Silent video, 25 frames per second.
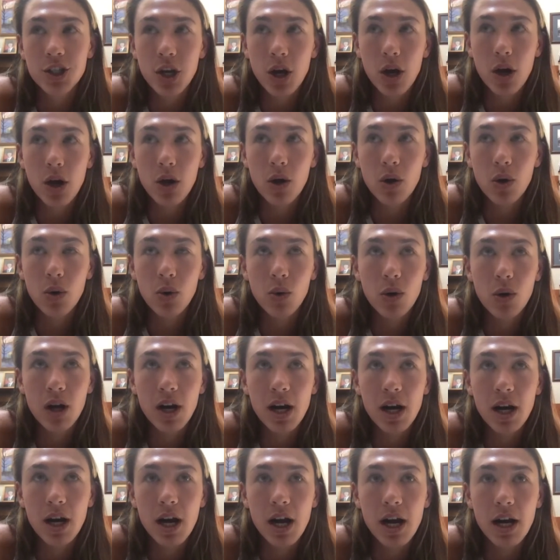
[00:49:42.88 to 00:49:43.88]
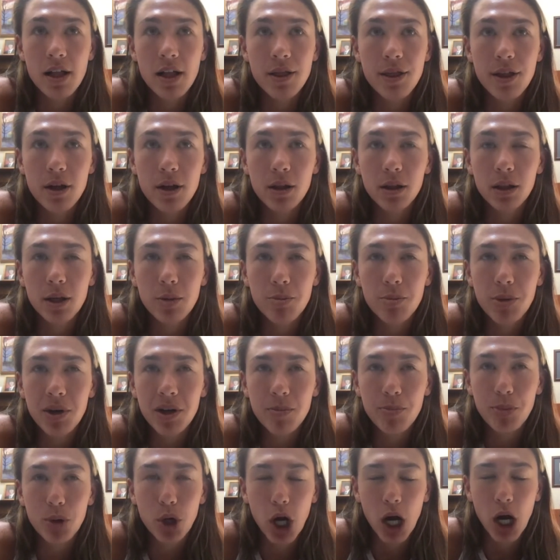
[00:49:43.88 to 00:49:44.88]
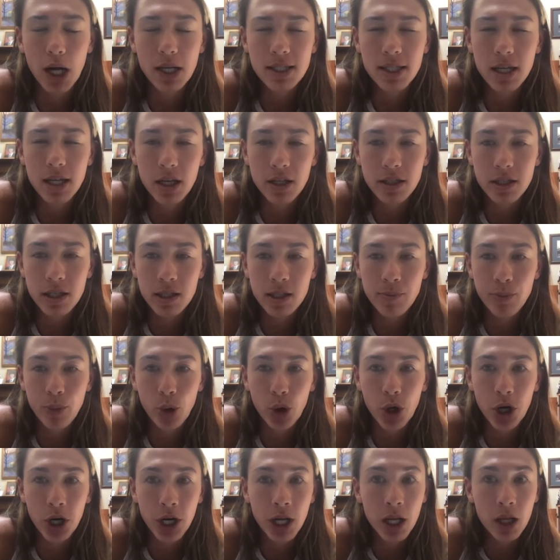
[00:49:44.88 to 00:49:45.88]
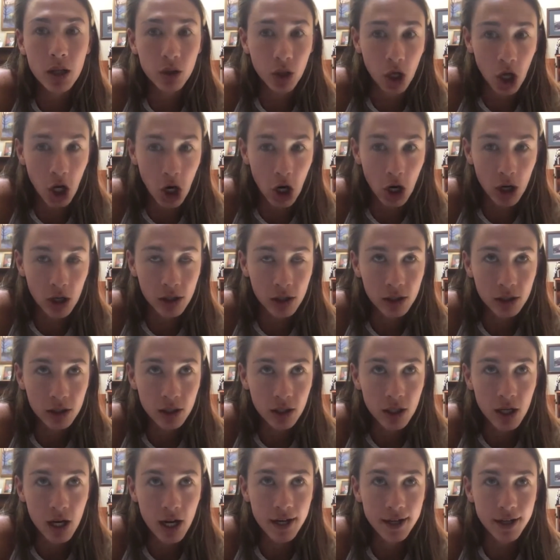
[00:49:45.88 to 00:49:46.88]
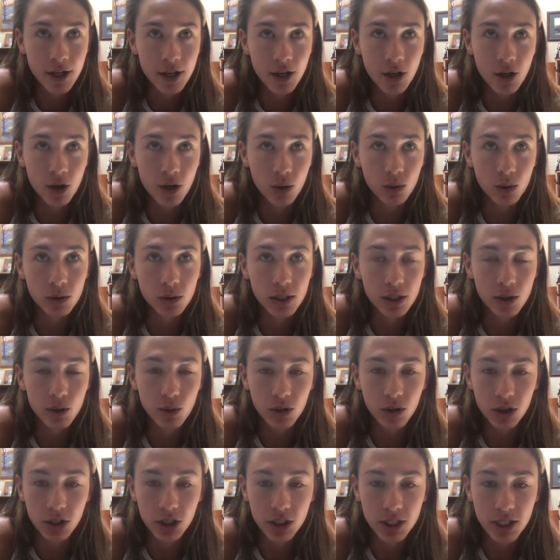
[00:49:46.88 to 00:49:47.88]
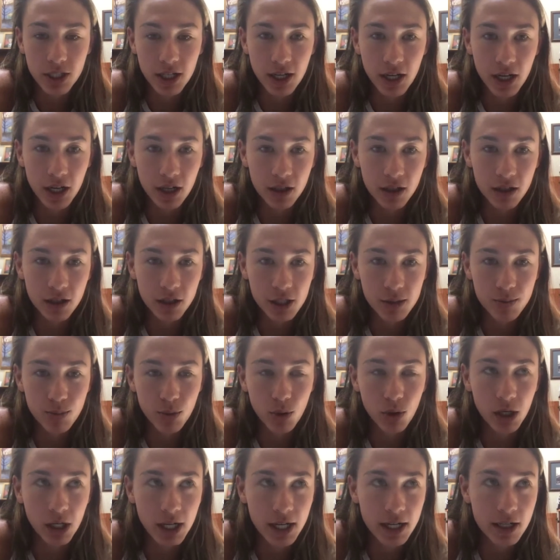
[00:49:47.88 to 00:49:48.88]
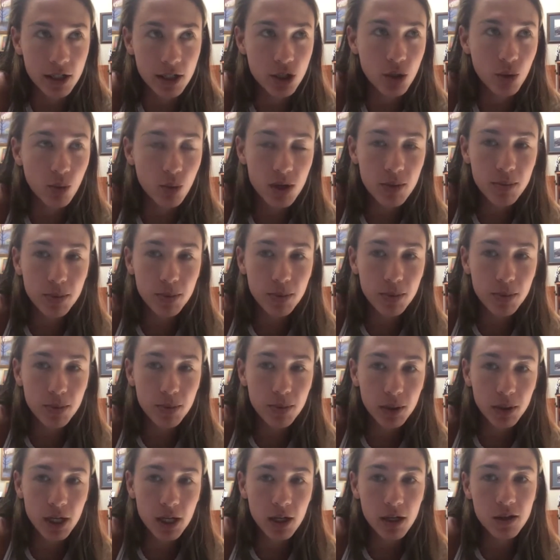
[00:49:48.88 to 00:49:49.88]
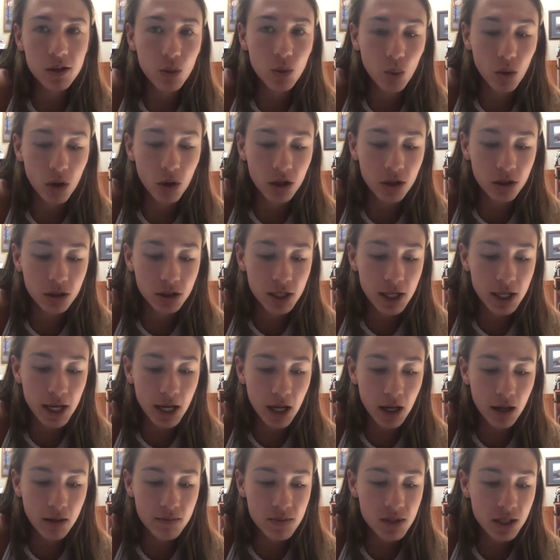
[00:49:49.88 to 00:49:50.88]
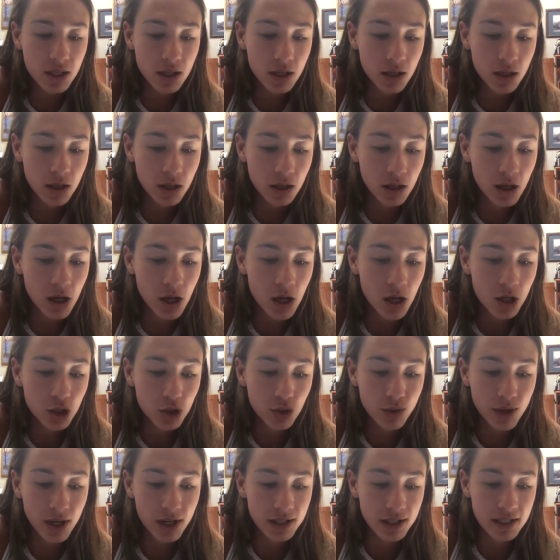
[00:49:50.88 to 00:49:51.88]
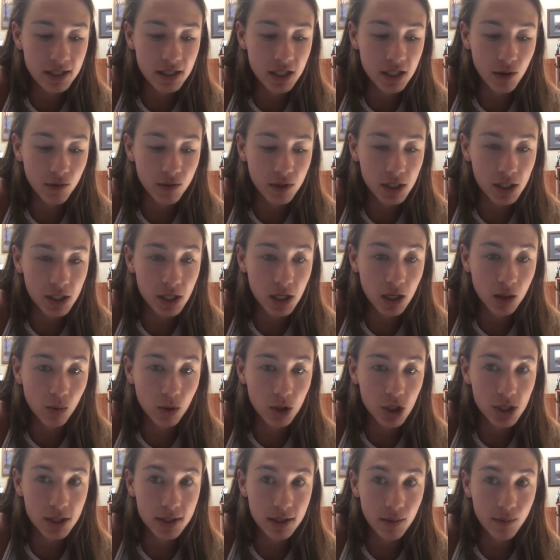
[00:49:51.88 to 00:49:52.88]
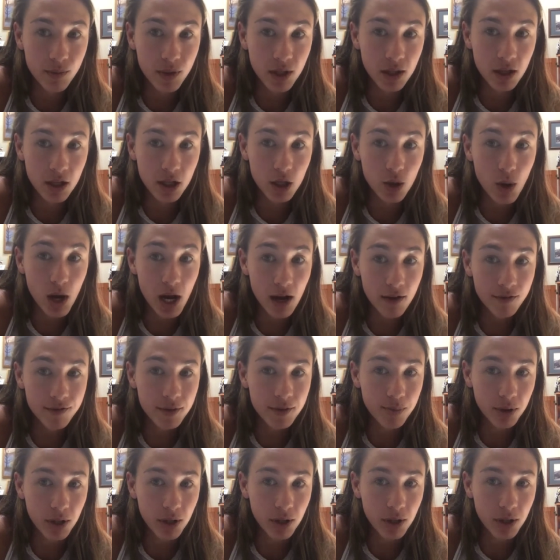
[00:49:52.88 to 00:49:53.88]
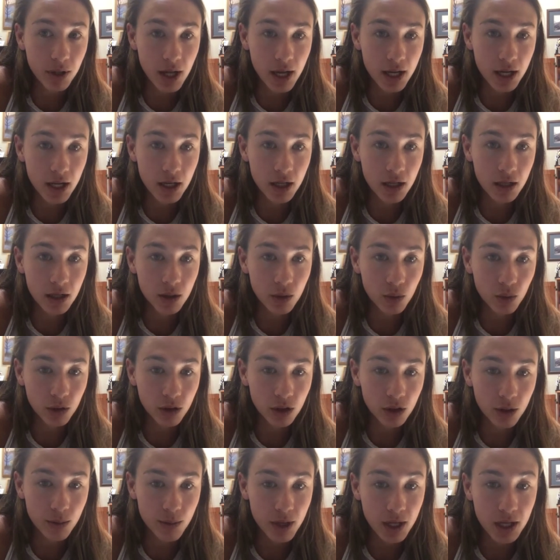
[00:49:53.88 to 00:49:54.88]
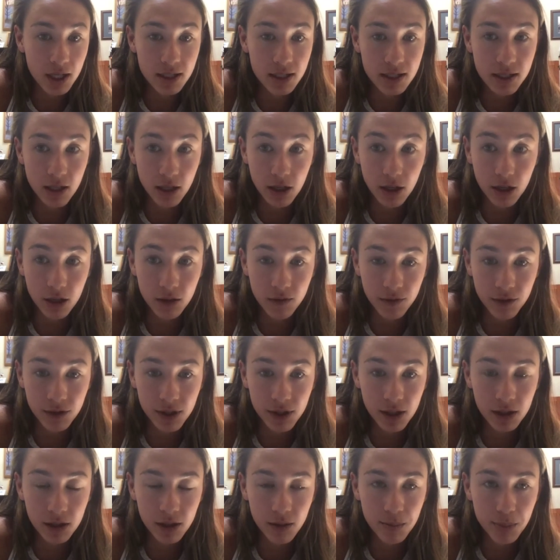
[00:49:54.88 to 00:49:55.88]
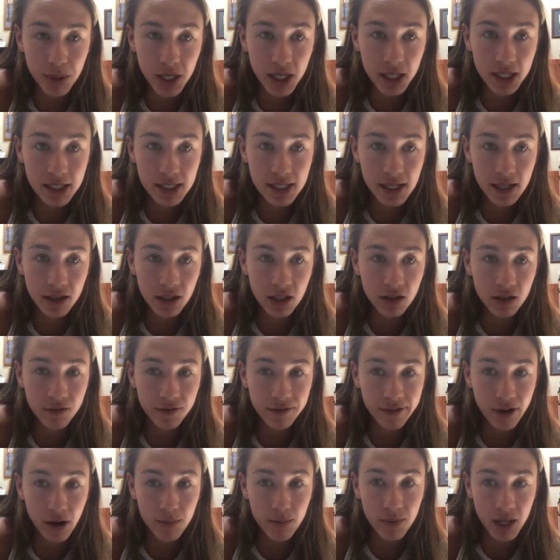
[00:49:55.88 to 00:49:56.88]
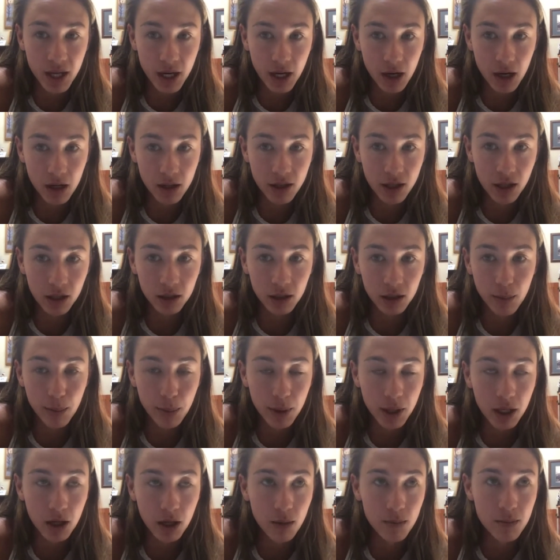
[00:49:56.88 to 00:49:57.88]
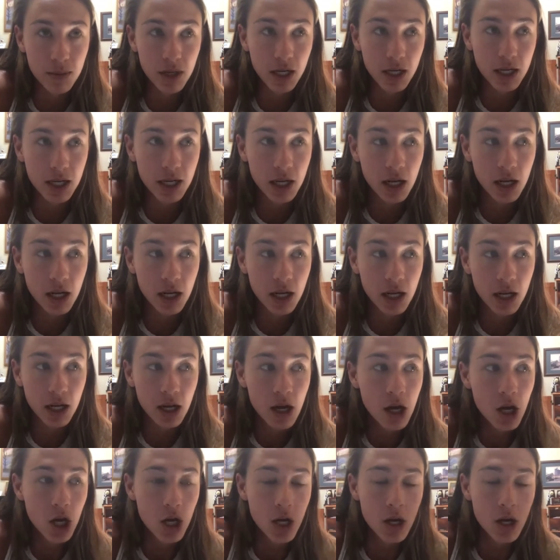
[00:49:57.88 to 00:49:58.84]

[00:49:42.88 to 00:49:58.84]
So the Olympic process is pretty long, I know, in order to get a sport in. So we played in the World Games in 2017, which is something that you have to play in order to be considered for the Olympics. And then from there, the Olympic Committee,